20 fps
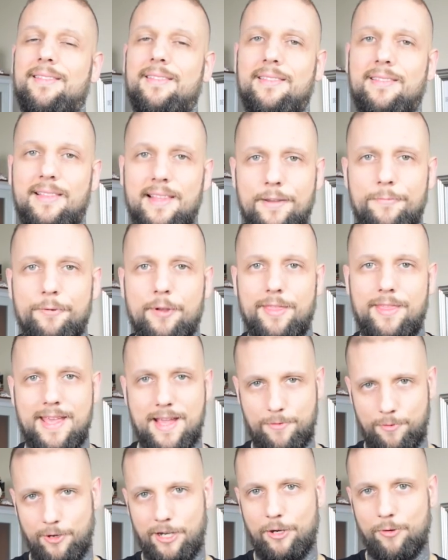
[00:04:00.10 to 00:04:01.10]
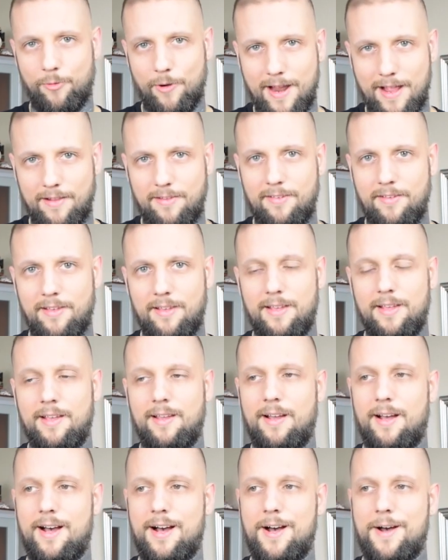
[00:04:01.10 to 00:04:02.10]
live with that regret.
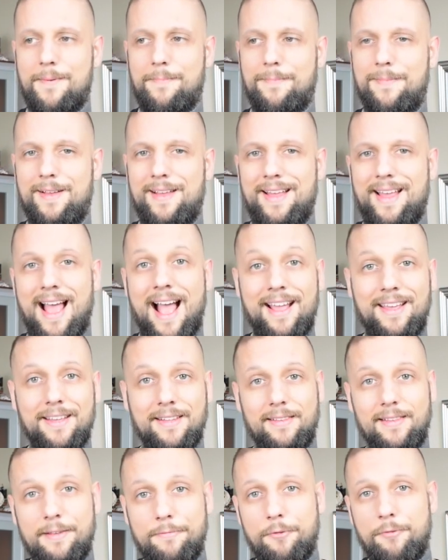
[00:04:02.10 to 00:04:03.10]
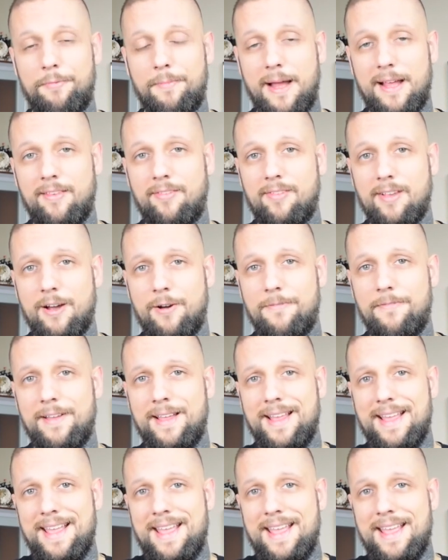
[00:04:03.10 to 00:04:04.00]
I could live with myself